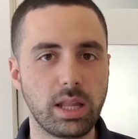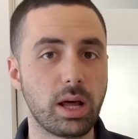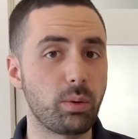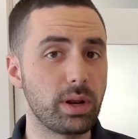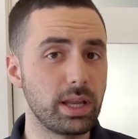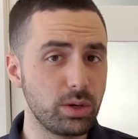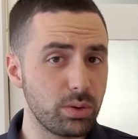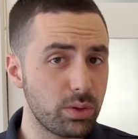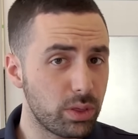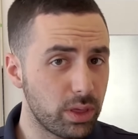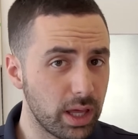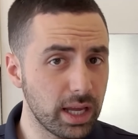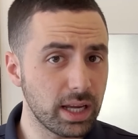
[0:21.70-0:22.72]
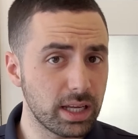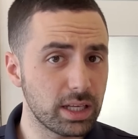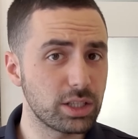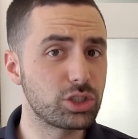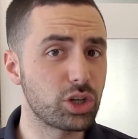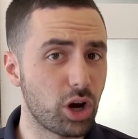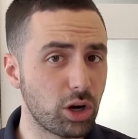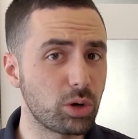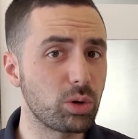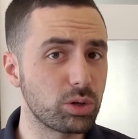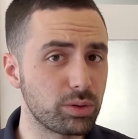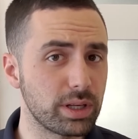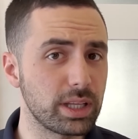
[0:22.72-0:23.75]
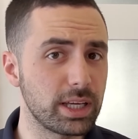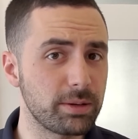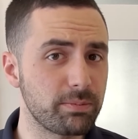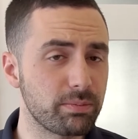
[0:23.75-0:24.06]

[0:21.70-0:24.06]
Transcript: Now, when you think charcoal grilling,